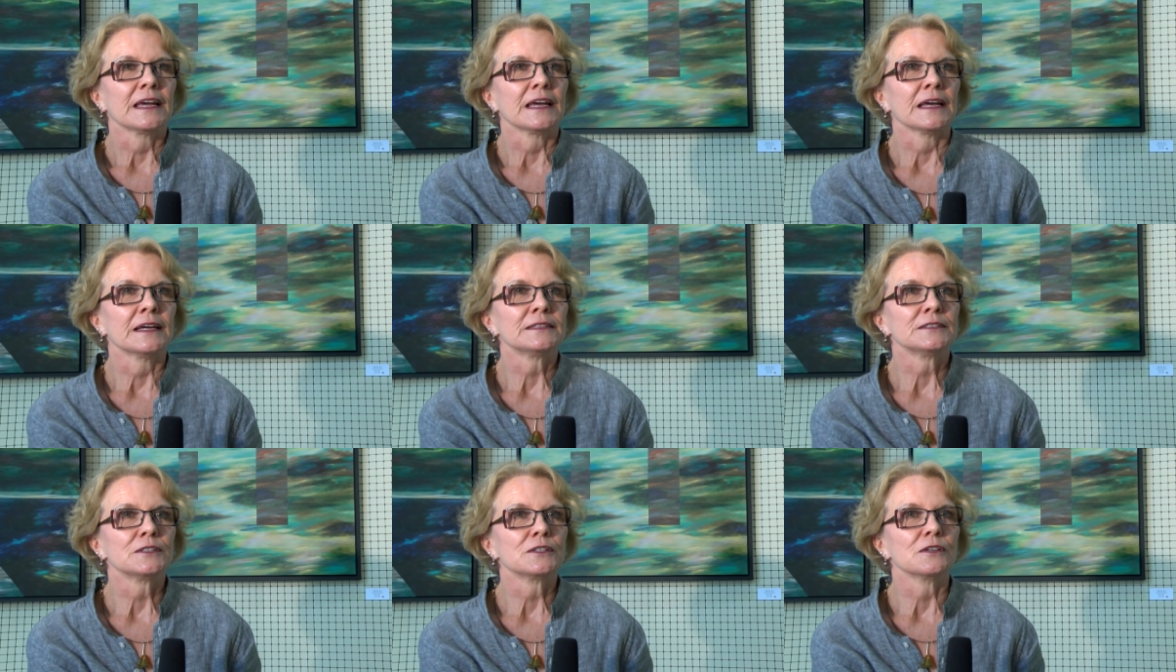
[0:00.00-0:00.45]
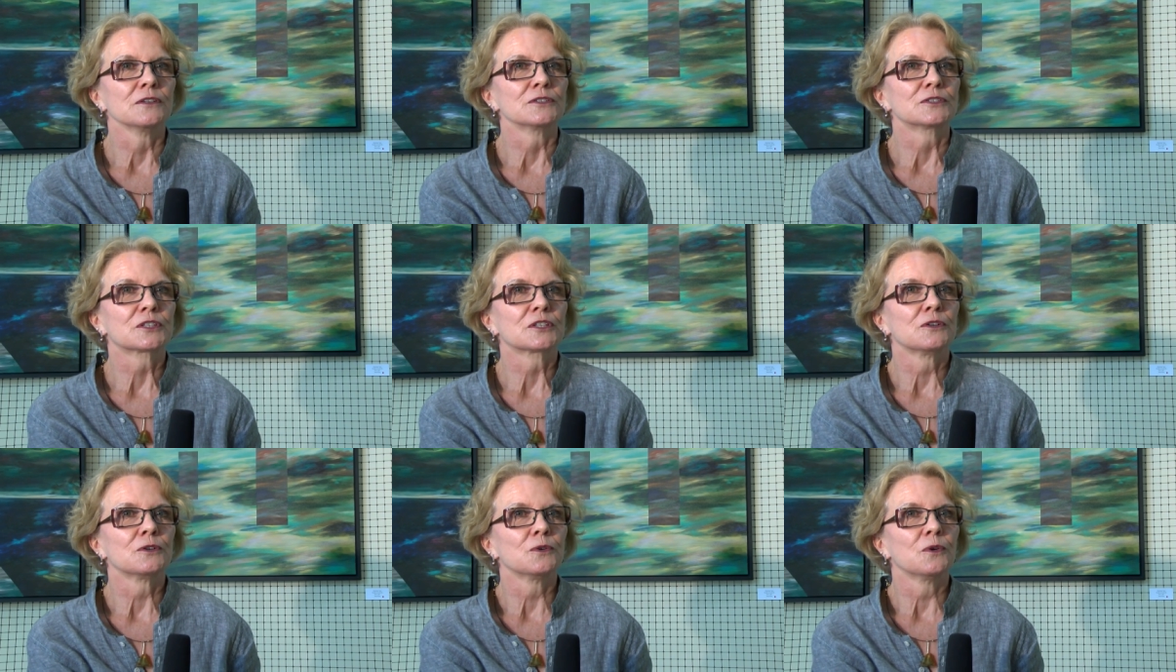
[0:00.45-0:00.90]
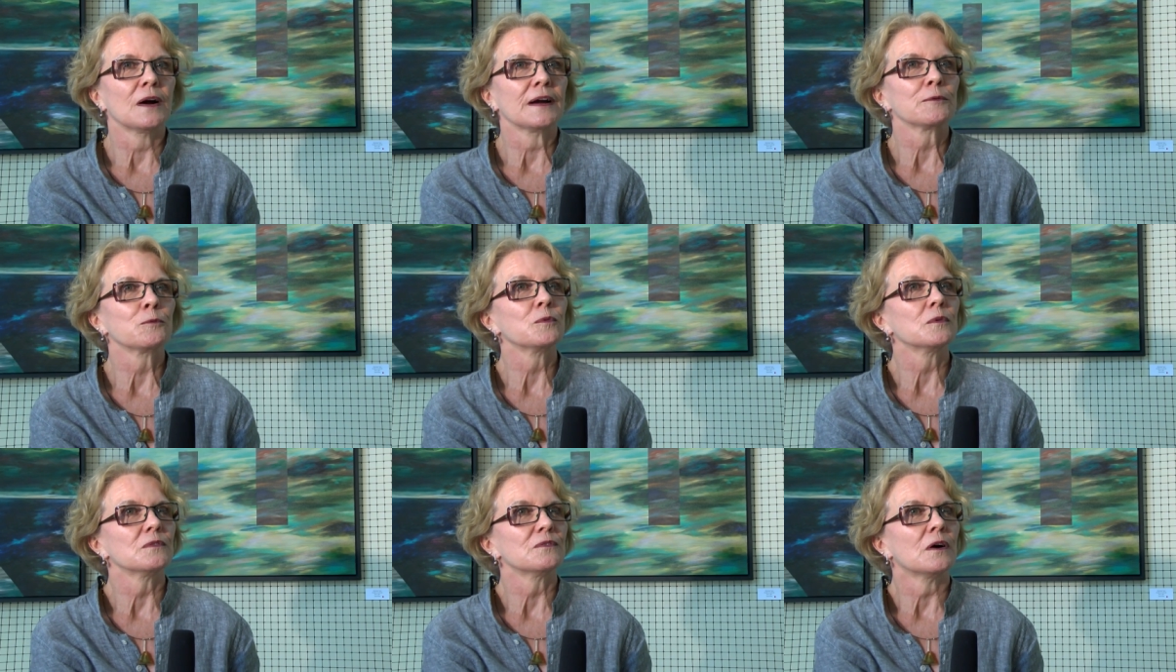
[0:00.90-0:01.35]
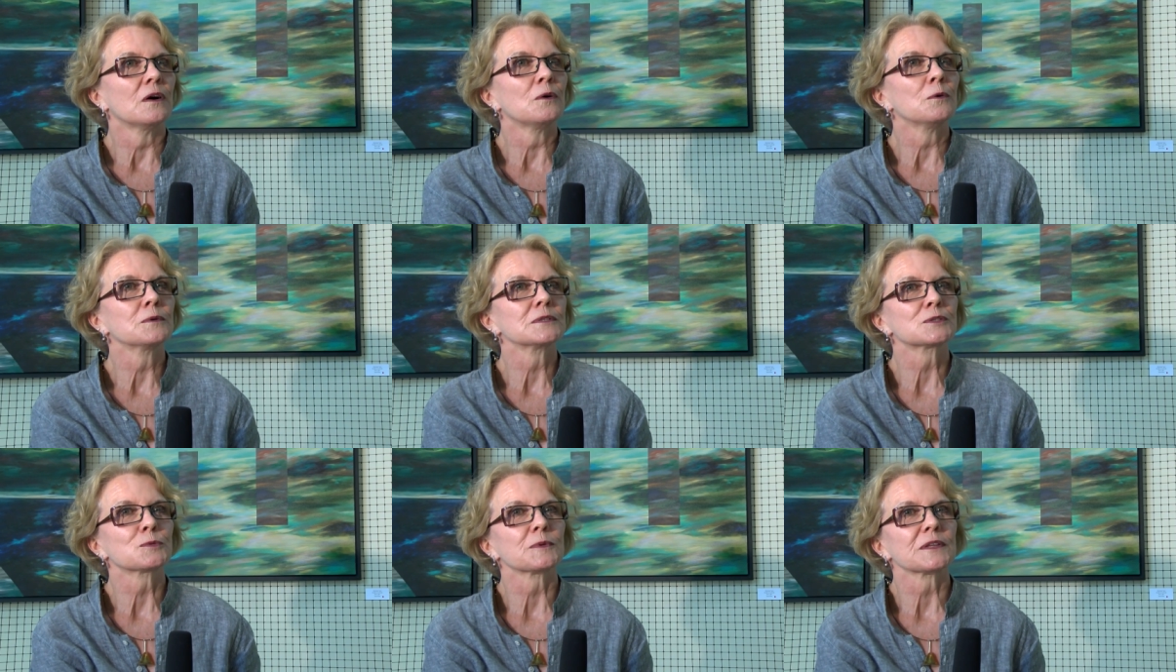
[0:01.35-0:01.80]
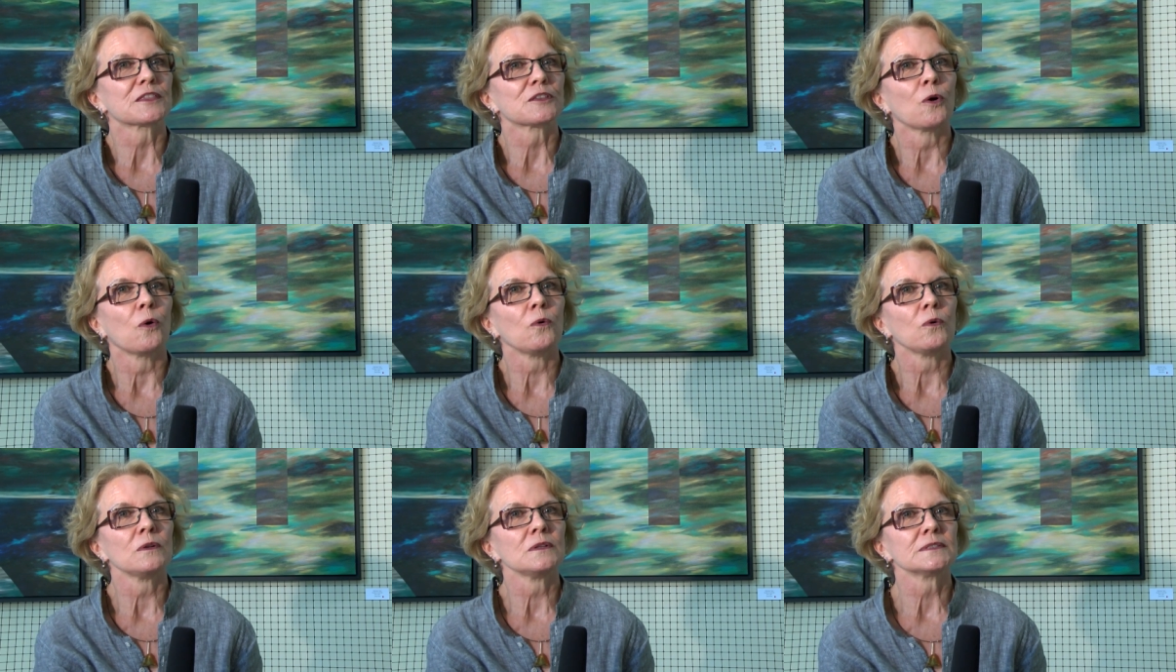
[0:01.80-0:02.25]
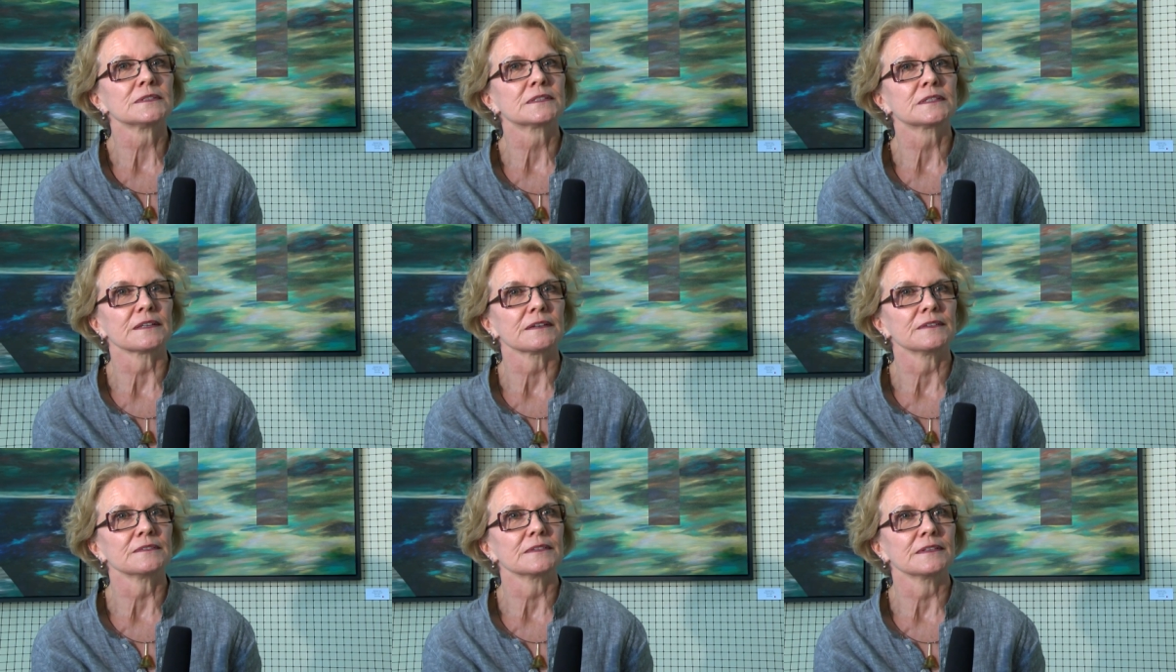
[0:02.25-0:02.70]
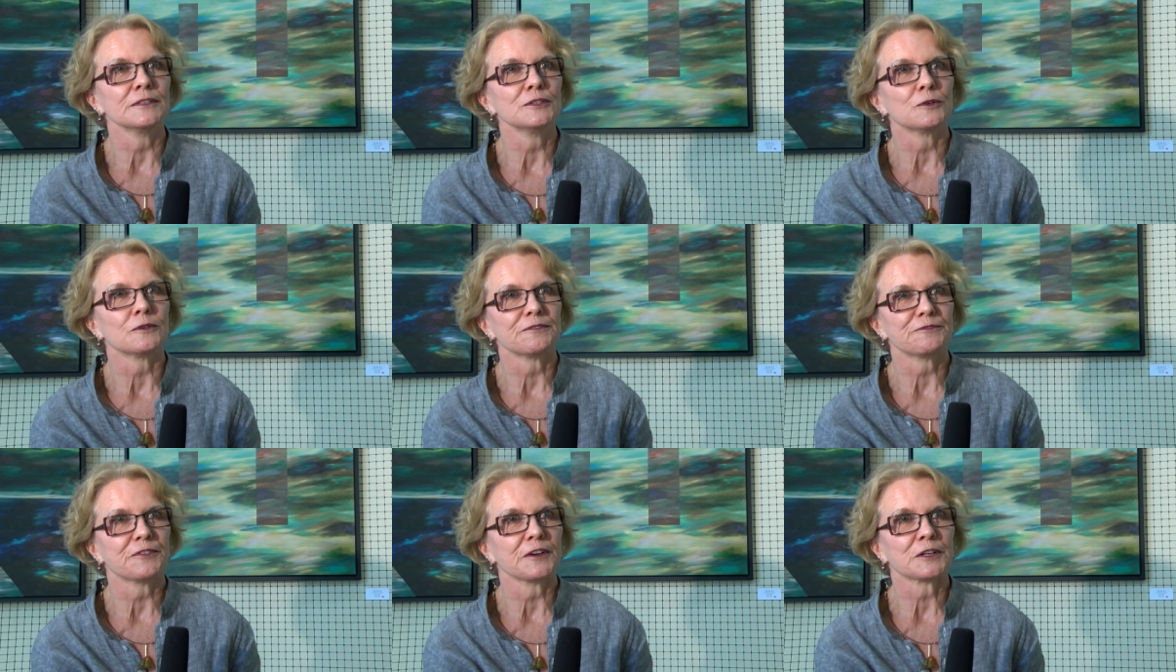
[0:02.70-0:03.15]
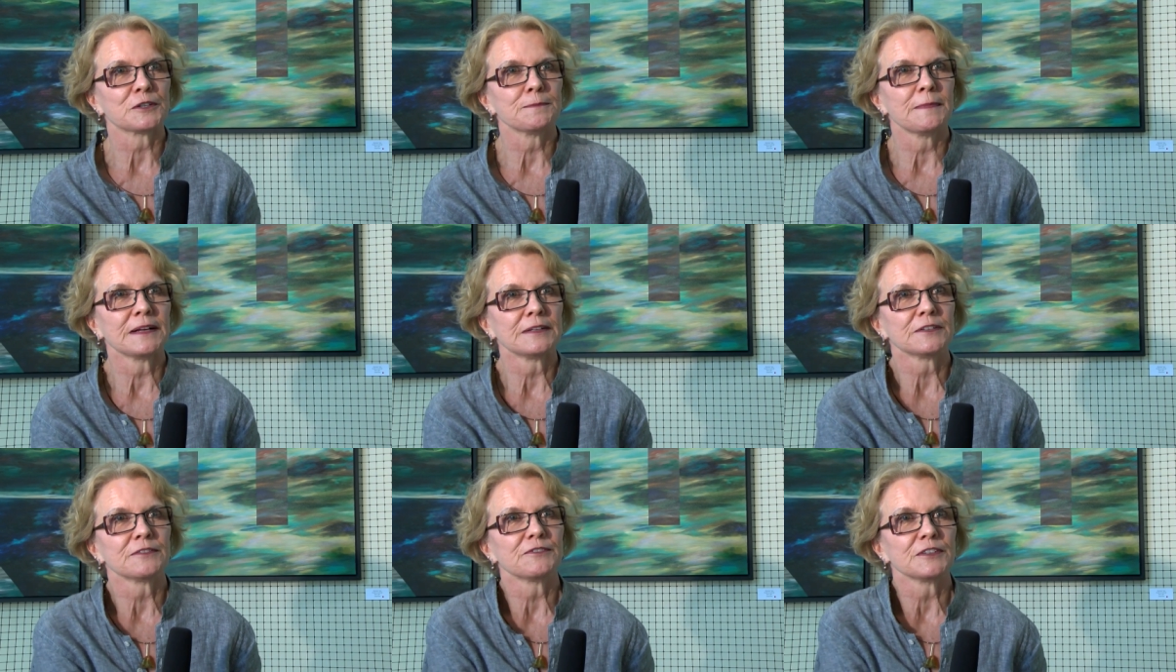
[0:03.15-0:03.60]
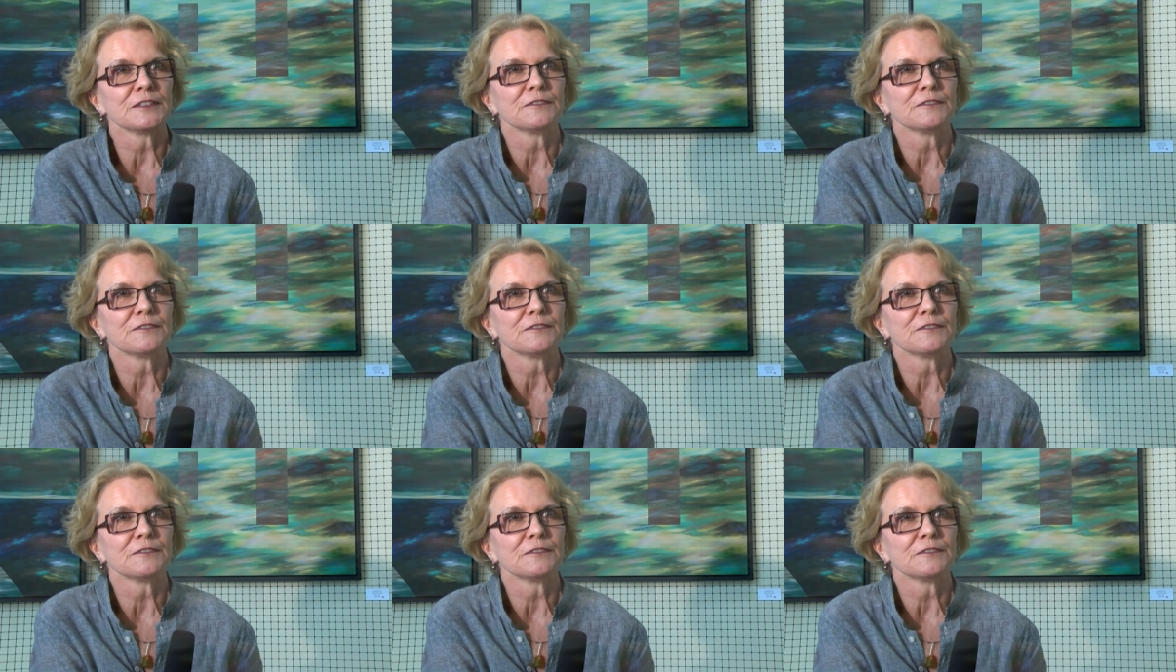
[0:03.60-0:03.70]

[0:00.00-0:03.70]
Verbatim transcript: And so I always withhold, you know, a fair amount of